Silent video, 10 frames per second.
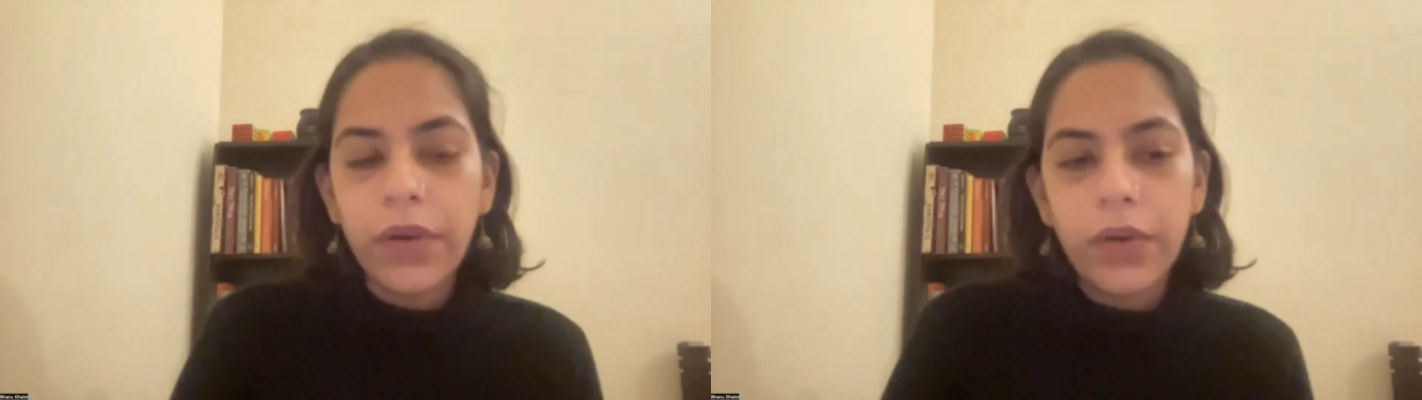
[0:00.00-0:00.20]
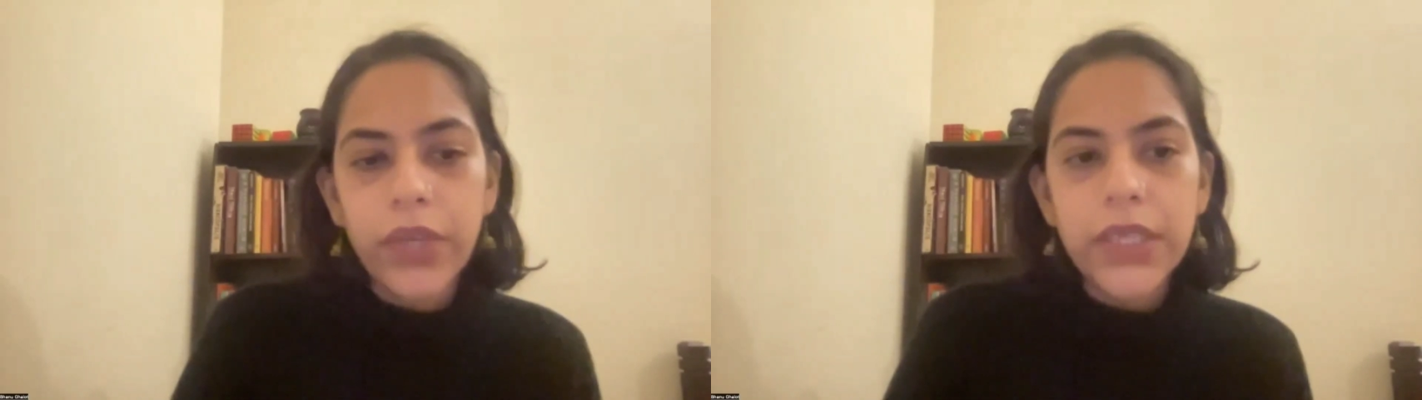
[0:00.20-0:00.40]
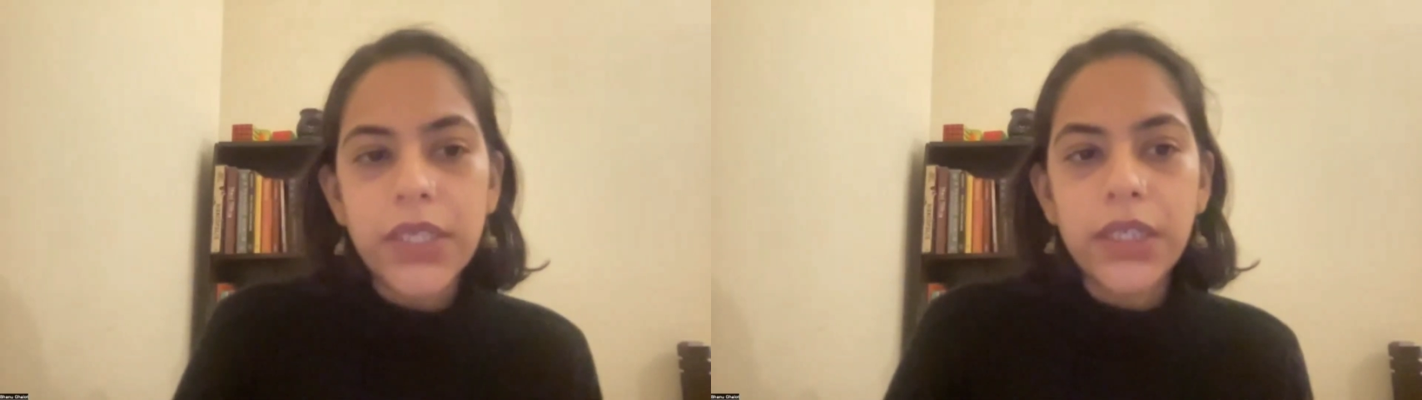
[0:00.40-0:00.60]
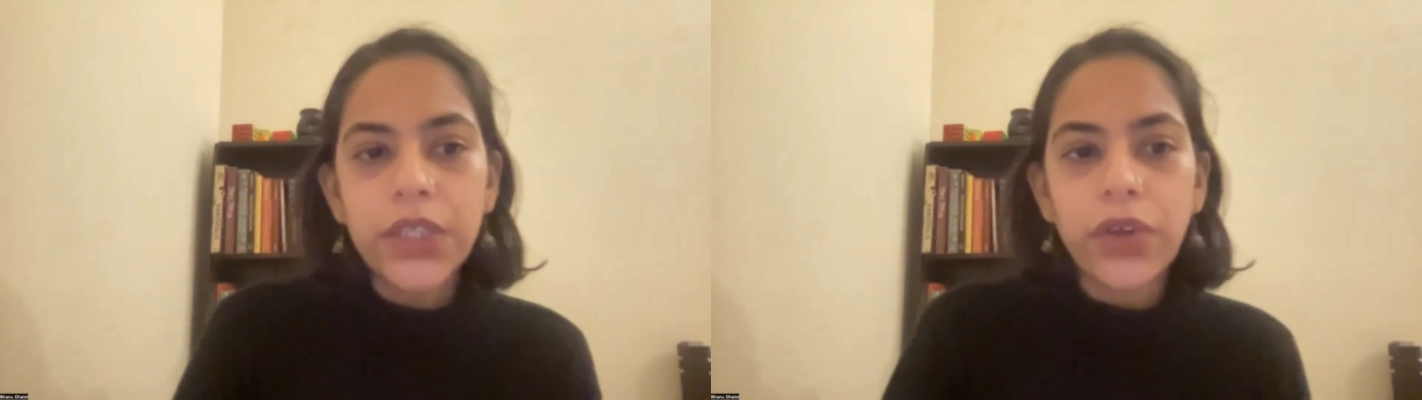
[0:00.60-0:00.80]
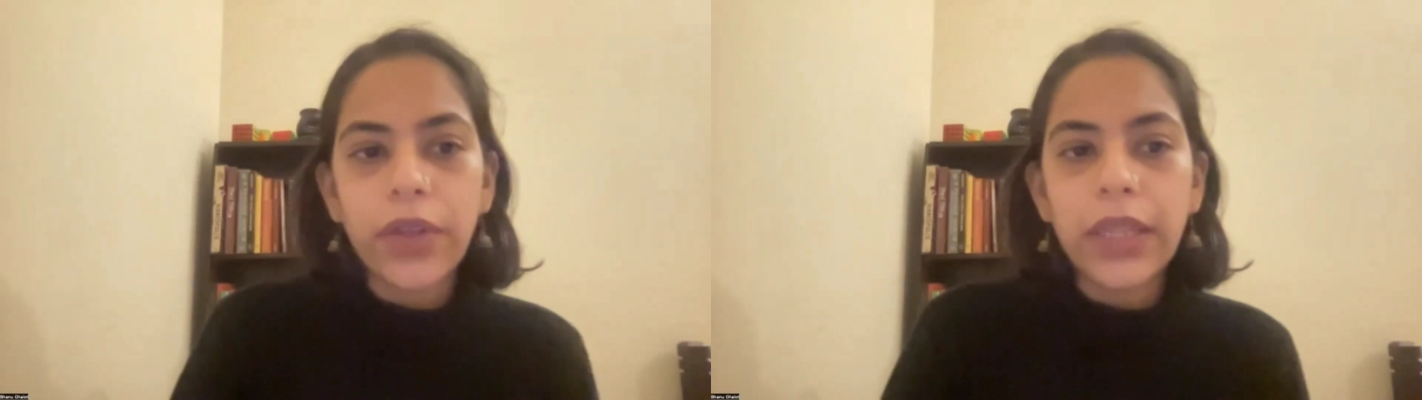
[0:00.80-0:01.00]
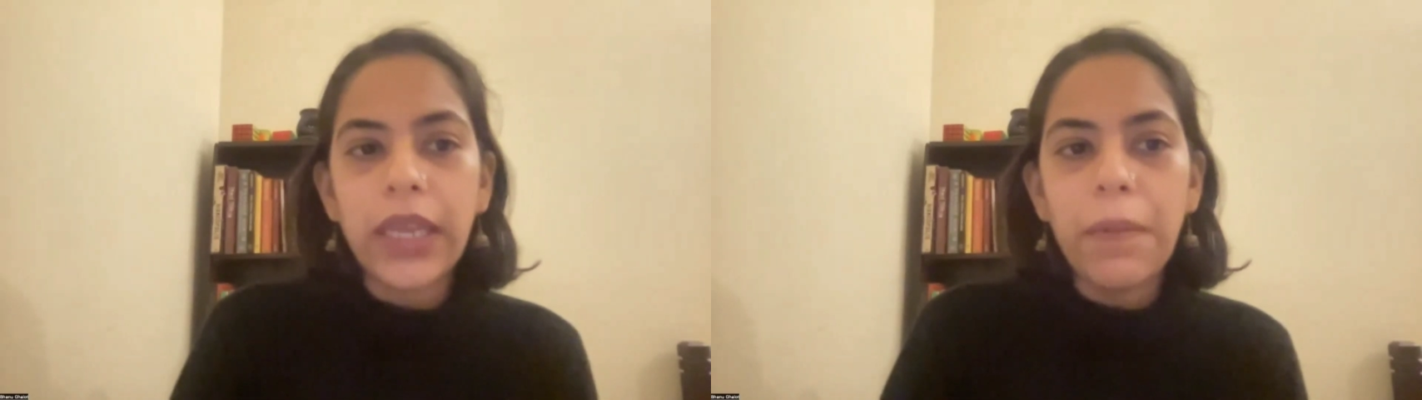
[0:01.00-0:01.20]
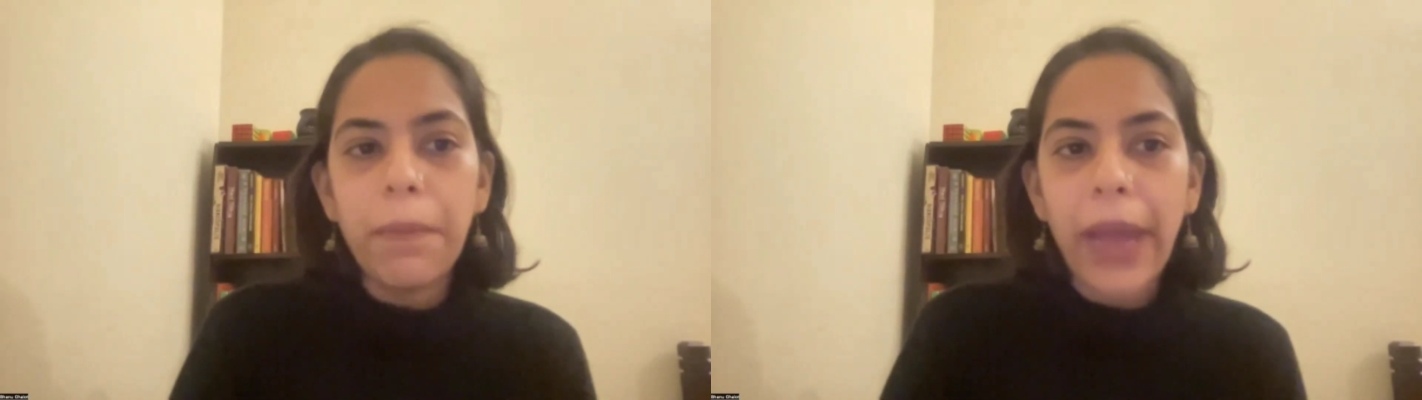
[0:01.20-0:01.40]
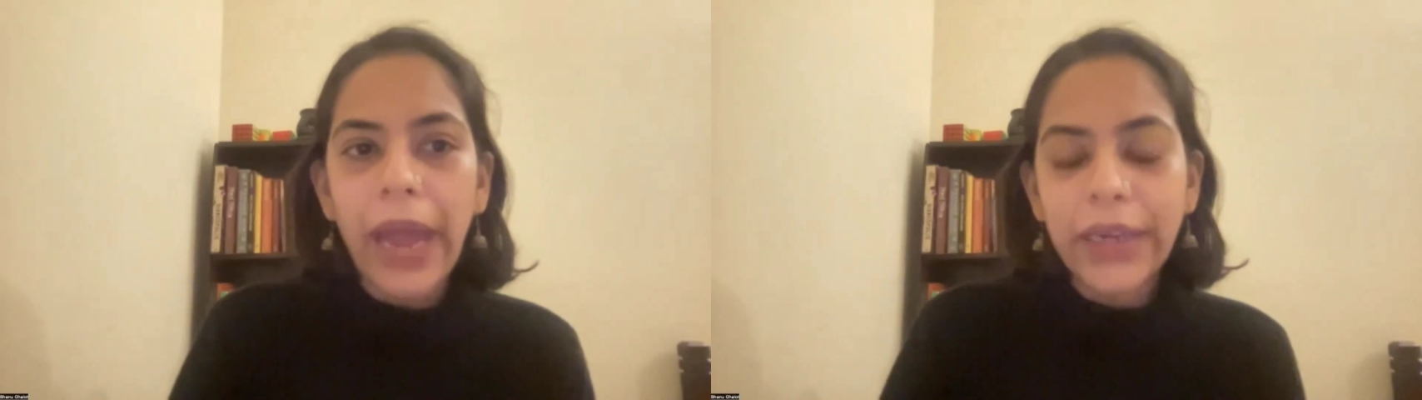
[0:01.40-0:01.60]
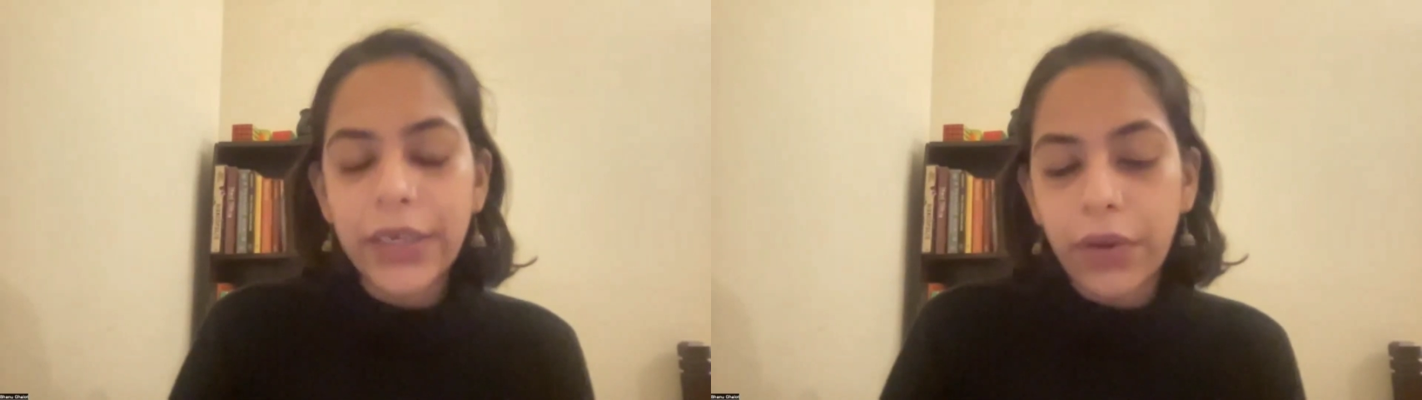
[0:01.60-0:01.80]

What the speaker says: research on the impact